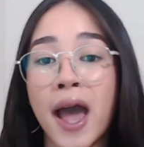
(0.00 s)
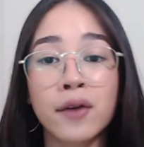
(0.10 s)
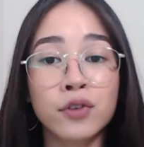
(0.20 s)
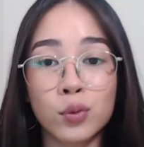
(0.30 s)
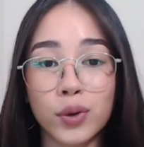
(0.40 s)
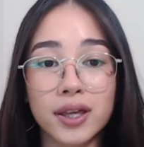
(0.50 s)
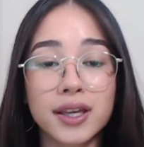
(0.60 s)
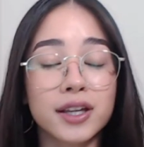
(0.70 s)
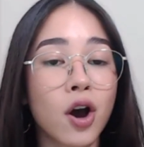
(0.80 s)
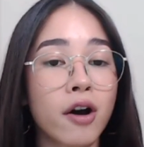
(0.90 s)
every week
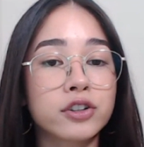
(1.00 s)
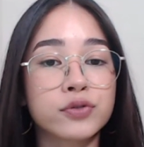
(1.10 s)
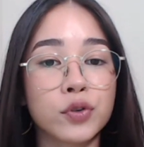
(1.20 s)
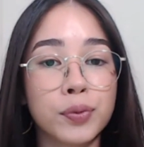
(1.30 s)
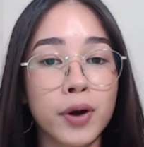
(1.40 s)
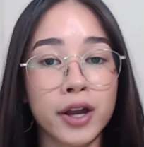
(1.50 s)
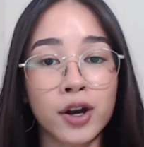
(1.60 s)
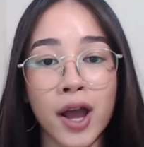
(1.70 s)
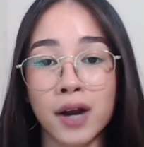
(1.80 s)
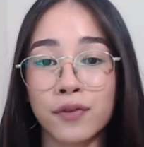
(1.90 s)
in college football and our
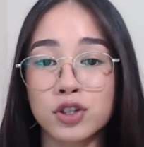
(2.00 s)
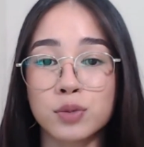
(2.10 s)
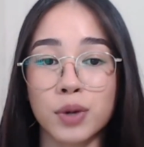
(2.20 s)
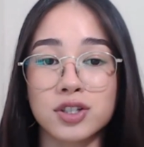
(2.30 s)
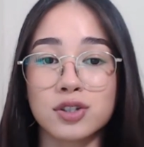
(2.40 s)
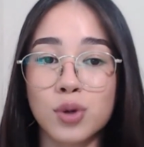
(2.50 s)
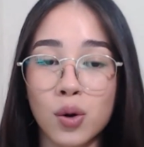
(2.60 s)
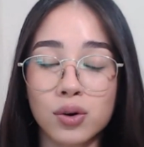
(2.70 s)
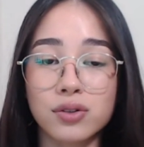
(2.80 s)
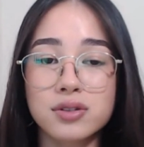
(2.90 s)
NFL spreads and
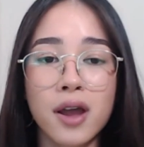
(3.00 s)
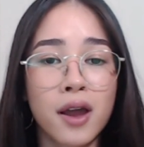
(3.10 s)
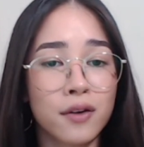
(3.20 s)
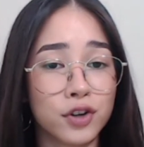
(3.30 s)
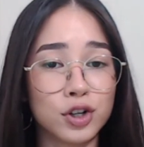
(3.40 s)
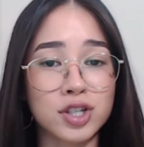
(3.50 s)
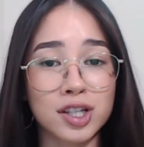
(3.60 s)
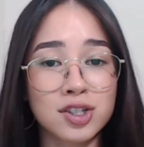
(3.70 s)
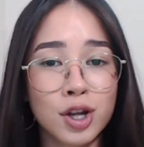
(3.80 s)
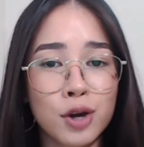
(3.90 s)
totals. Finish
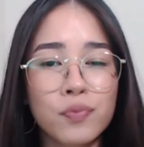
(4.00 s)
6 to 0,